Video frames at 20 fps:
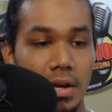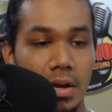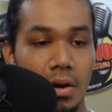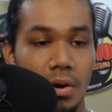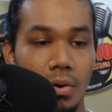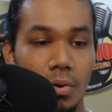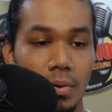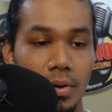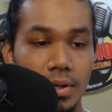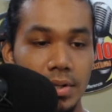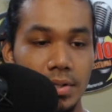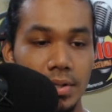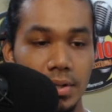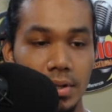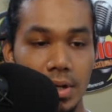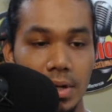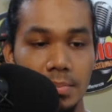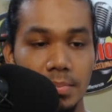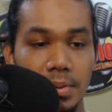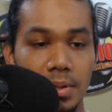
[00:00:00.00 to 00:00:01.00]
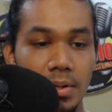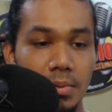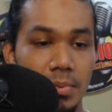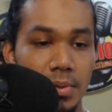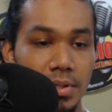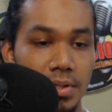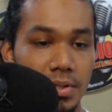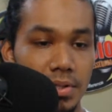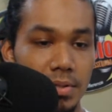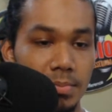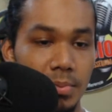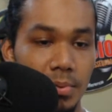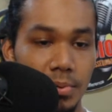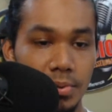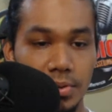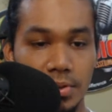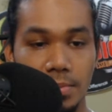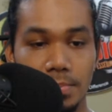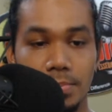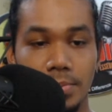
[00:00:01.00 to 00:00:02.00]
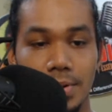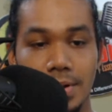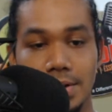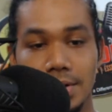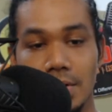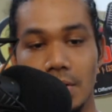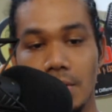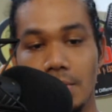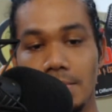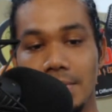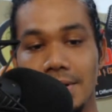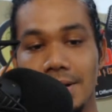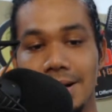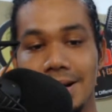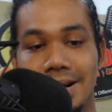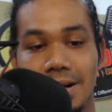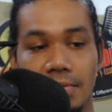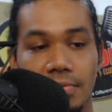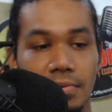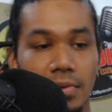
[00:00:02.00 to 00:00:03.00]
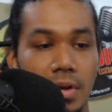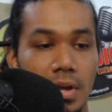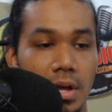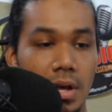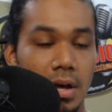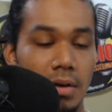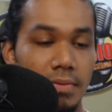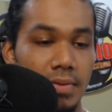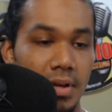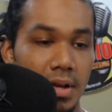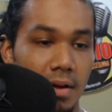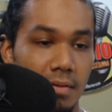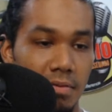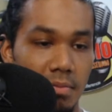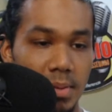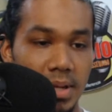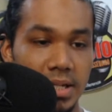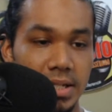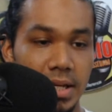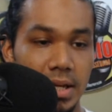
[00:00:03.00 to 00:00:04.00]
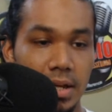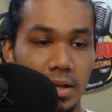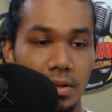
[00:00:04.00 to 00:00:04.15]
According to the company, which is supposed to print on behalf of the government,